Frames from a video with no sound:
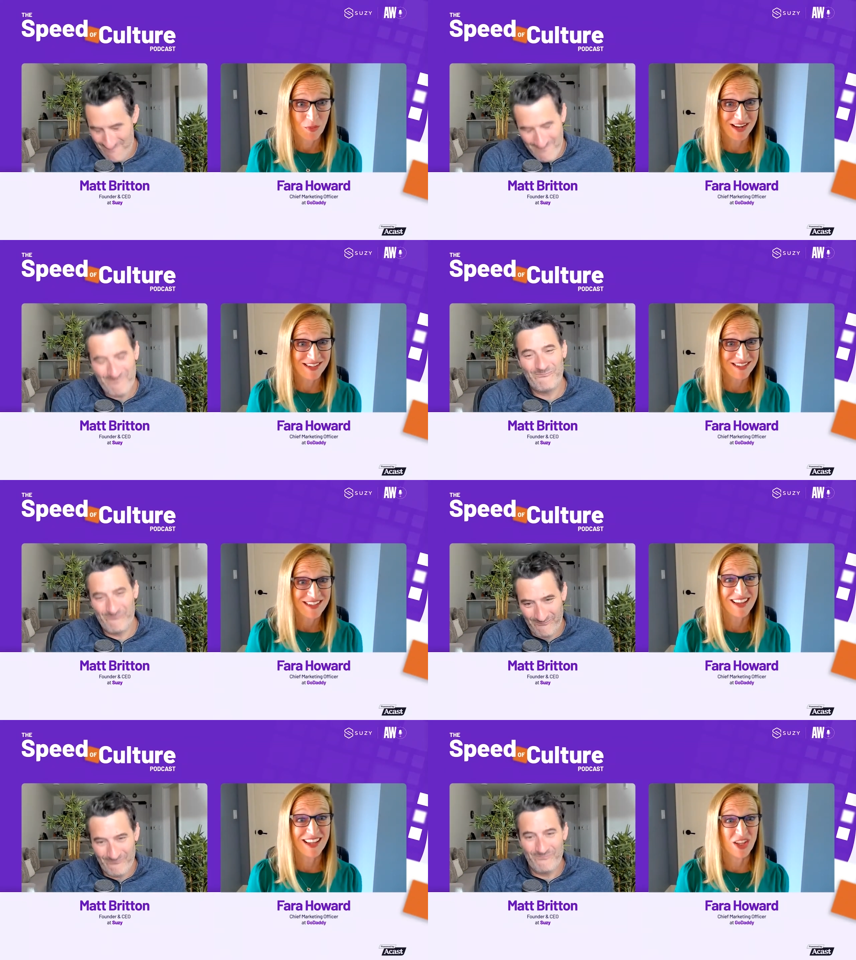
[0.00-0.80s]
Speaker 1: Right?
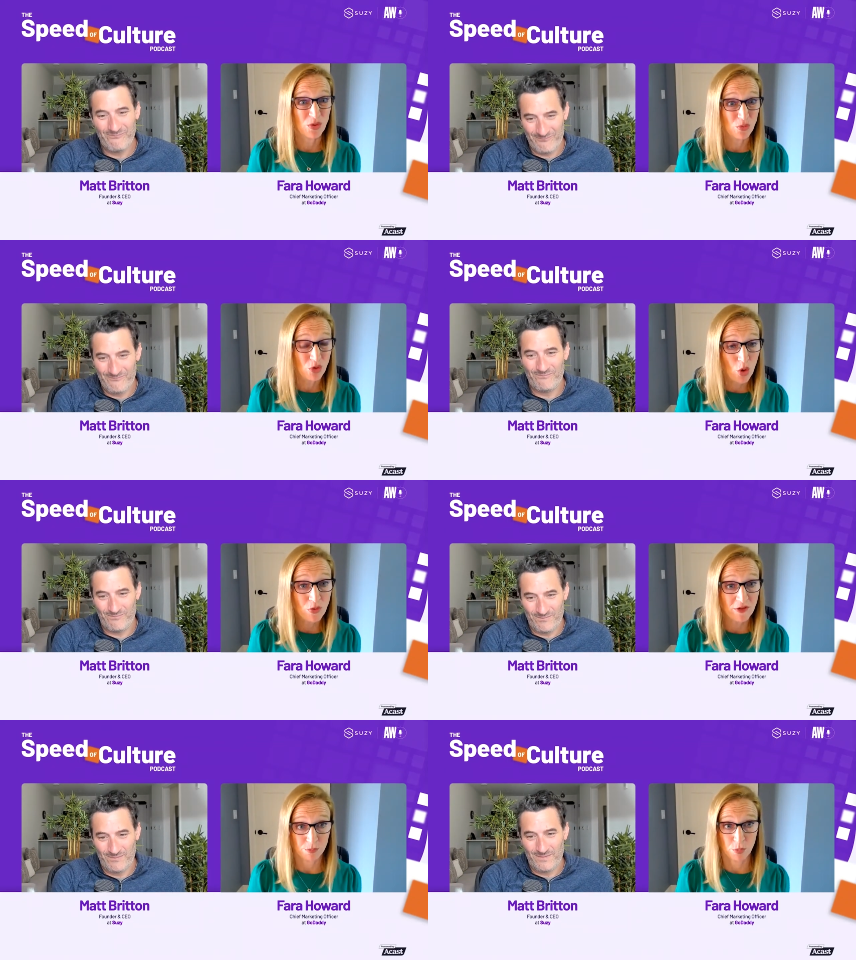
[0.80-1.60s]
Like you know
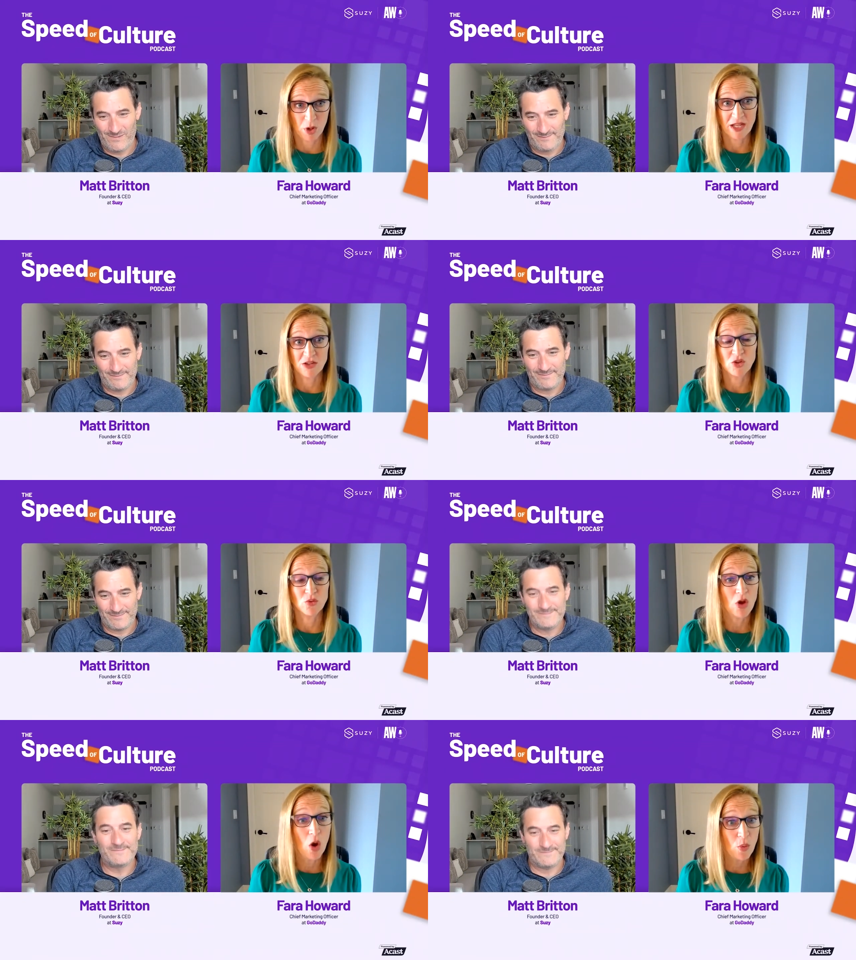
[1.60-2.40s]
this brand,
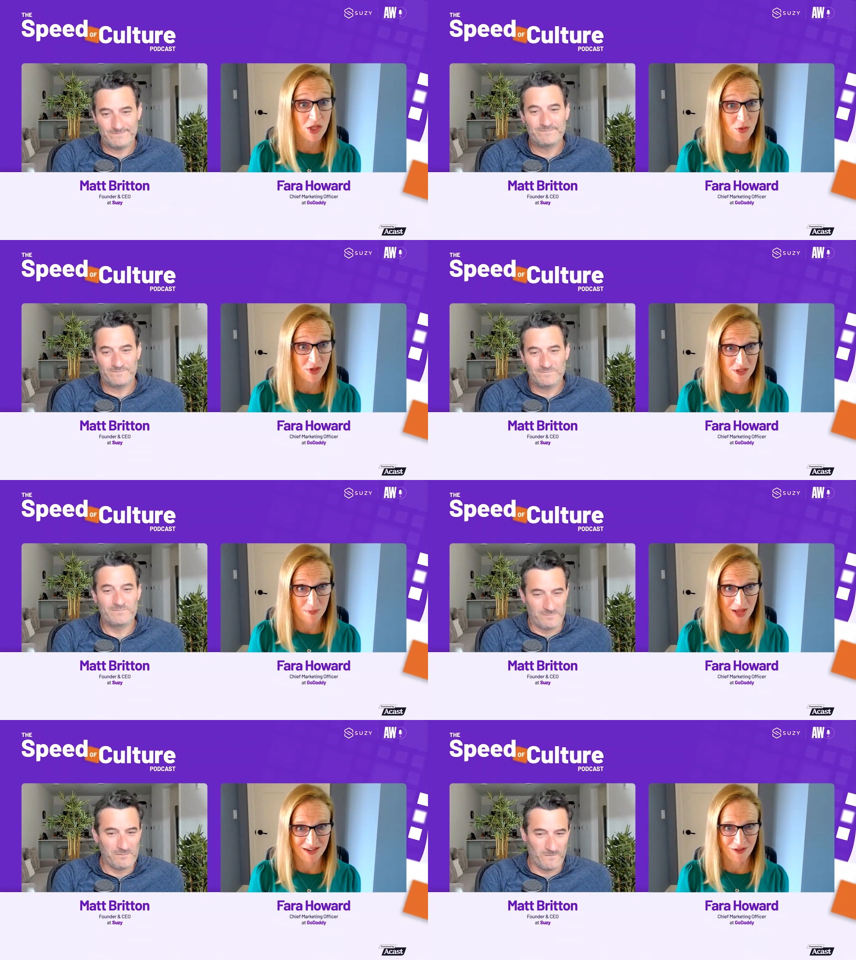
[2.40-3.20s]
you know what you can
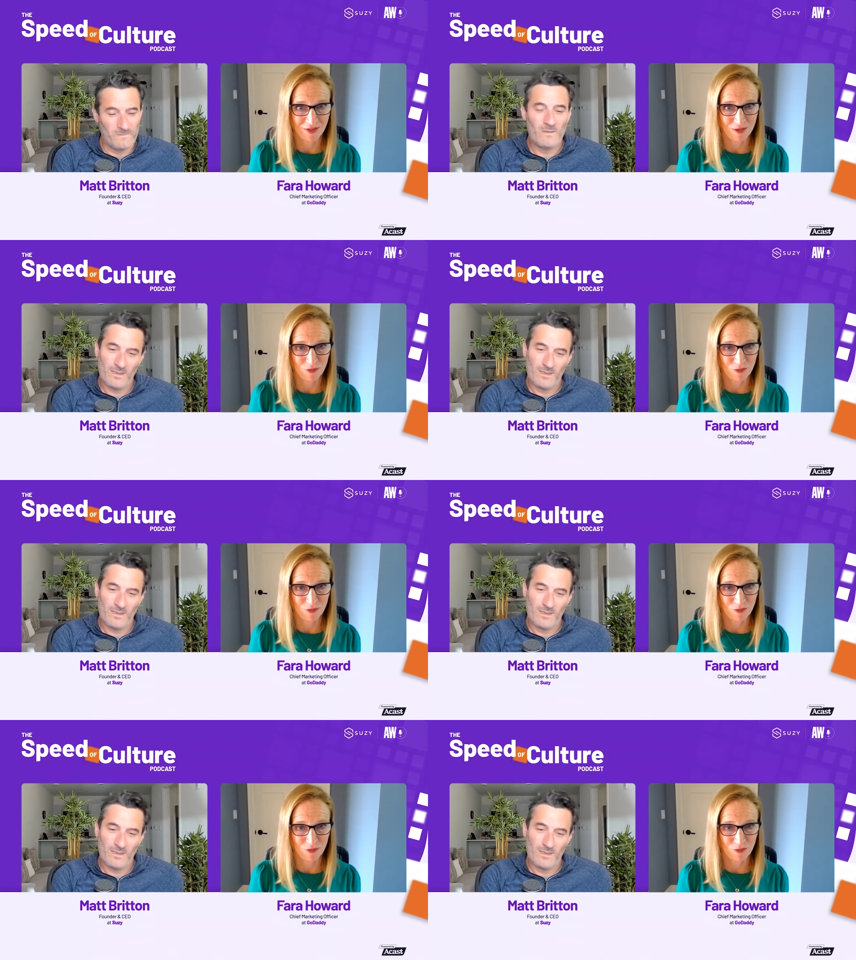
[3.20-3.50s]
depend on them